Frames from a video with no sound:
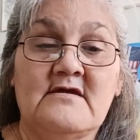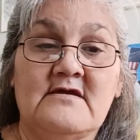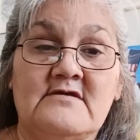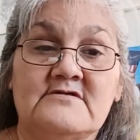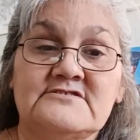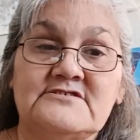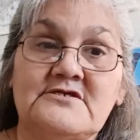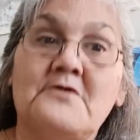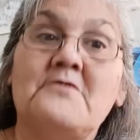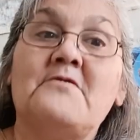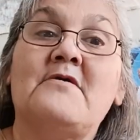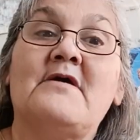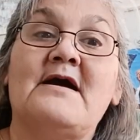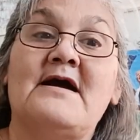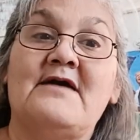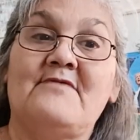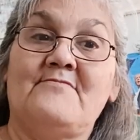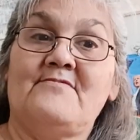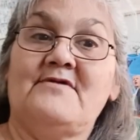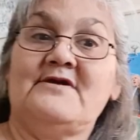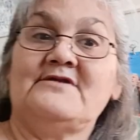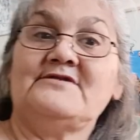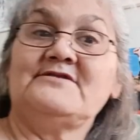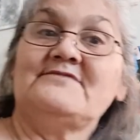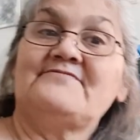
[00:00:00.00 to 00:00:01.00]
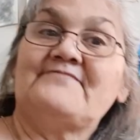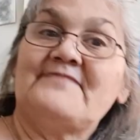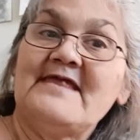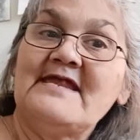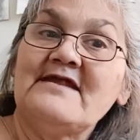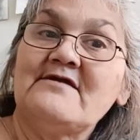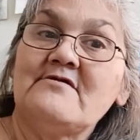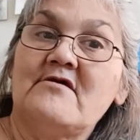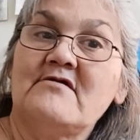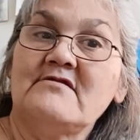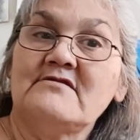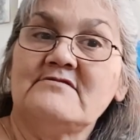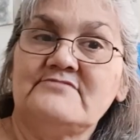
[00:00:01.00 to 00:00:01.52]
So I wanted to
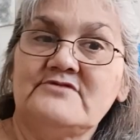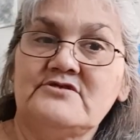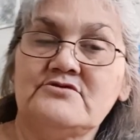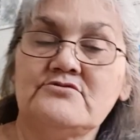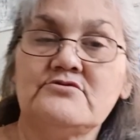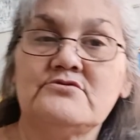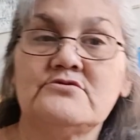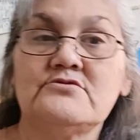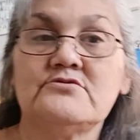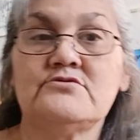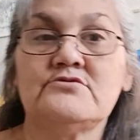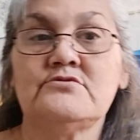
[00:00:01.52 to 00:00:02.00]
thank all of you